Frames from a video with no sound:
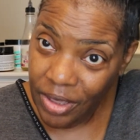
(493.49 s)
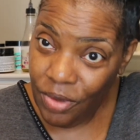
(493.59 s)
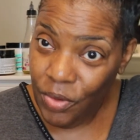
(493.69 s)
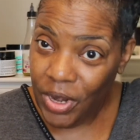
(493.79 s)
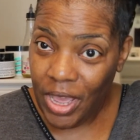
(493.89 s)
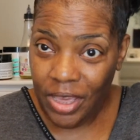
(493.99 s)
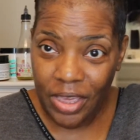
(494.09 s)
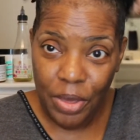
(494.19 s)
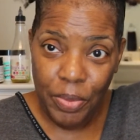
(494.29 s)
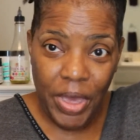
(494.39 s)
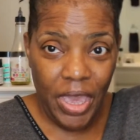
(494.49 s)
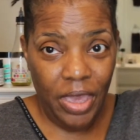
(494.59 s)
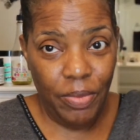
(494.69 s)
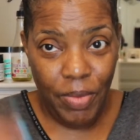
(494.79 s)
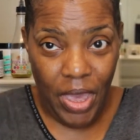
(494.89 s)
When I come
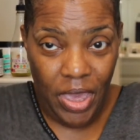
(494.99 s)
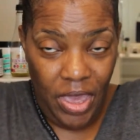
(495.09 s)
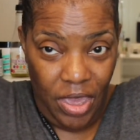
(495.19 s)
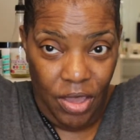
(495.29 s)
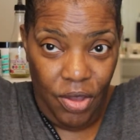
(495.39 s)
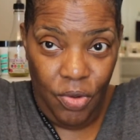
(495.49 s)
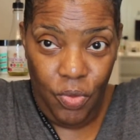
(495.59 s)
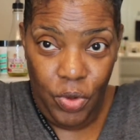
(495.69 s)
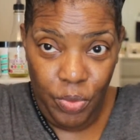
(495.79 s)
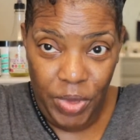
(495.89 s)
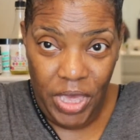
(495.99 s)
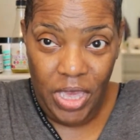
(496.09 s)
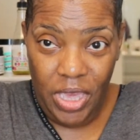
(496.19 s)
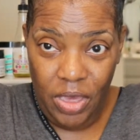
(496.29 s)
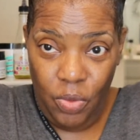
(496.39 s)
back, my hair will
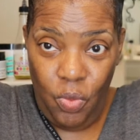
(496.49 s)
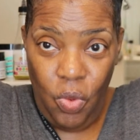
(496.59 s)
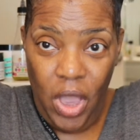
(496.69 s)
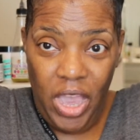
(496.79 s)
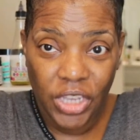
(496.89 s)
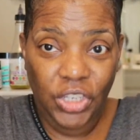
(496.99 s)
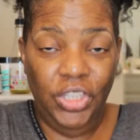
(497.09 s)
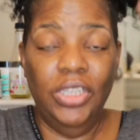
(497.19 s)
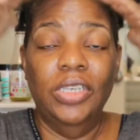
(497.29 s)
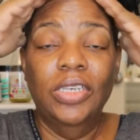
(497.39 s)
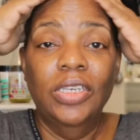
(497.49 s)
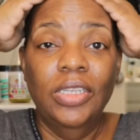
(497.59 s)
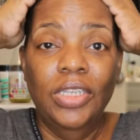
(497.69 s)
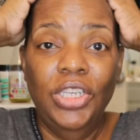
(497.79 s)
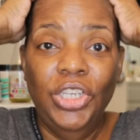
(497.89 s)
be washed,
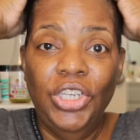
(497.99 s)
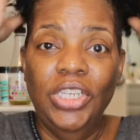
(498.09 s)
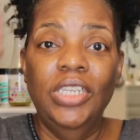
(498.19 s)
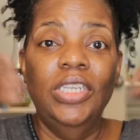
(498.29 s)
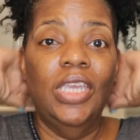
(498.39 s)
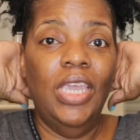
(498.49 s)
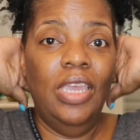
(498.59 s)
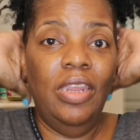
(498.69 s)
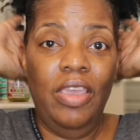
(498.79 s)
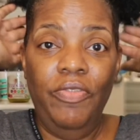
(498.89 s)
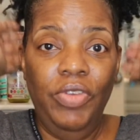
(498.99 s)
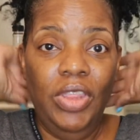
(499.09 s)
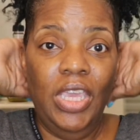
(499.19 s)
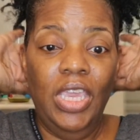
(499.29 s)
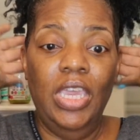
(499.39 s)
conditioned, and
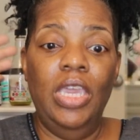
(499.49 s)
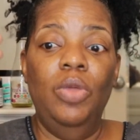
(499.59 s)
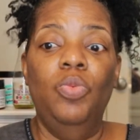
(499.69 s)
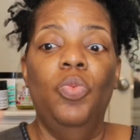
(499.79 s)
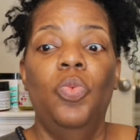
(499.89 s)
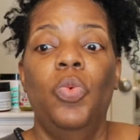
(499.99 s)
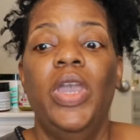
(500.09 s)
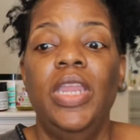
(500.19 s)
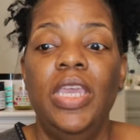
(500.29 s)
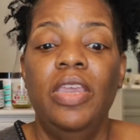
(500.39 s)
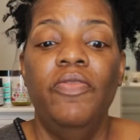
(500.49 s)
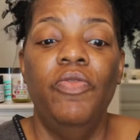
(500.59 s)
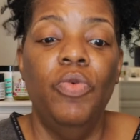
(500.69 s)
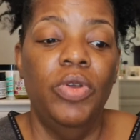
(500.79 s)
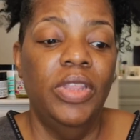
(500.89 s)
everything and waiting
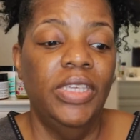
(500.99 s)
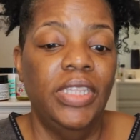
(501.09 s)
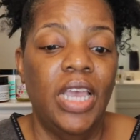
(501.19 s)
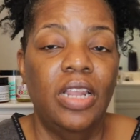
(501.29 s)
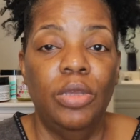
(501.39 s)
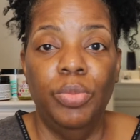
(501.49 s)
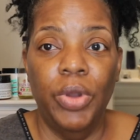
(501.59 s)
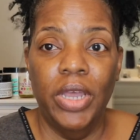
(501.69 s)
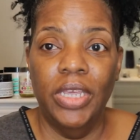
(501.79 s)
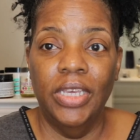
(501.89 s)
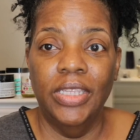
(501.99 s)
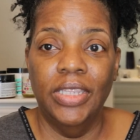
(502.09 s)
for the styling products.